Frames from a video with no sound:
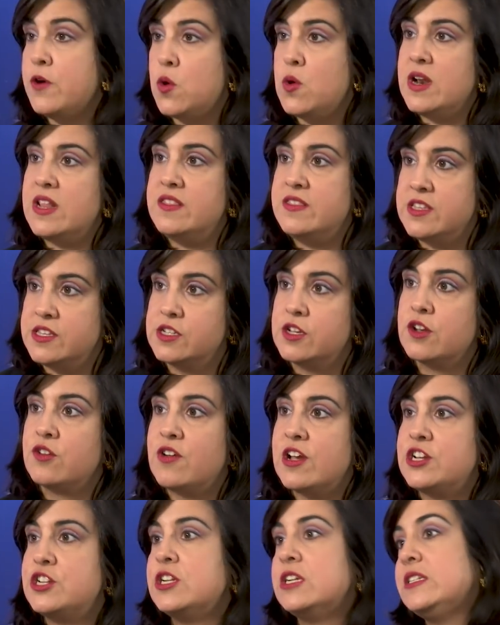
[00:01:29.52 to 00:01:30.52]
New York
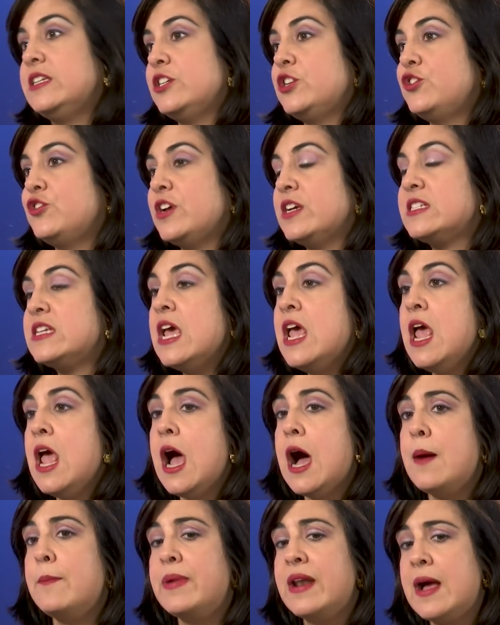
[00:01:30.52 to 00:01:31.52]
Republican Assemblywoman
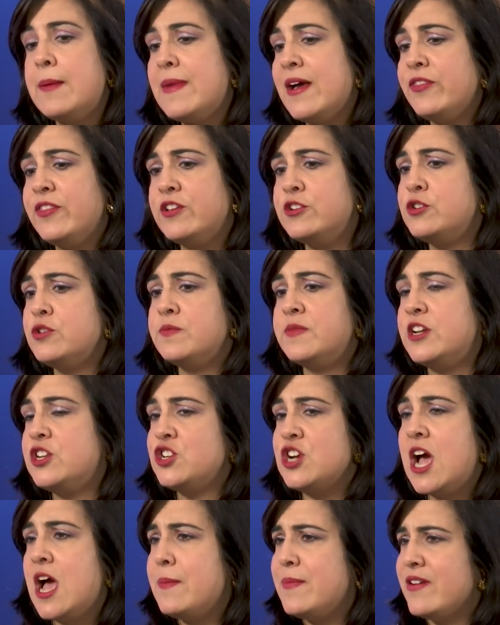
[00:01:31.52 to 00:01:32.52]
Nicole
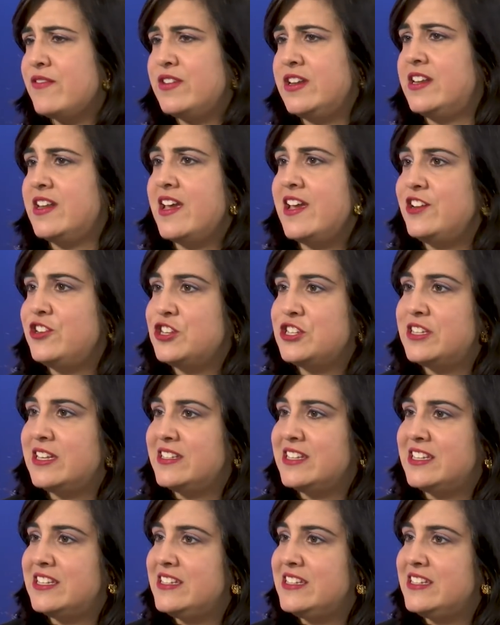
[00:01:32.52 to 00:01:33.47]
Malliotakis called the inmates who are